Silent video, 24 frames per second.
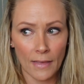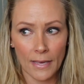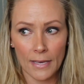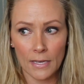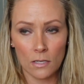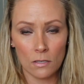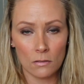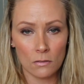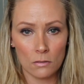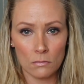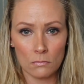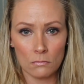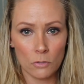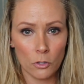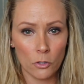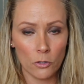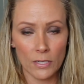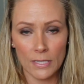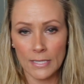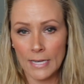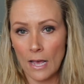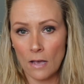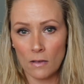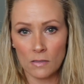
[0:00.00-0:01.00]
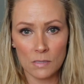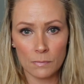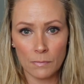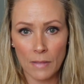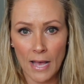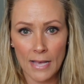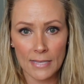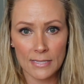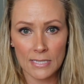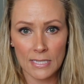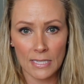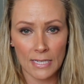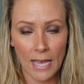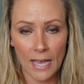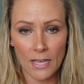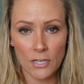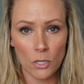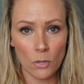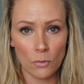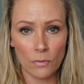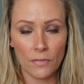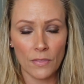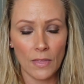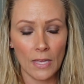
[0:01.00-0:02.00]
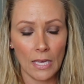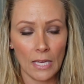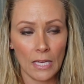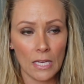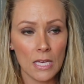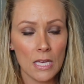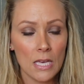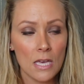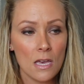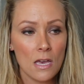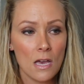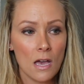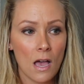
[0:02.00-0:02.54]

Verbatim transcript: like greenhouse plastic, I don't think,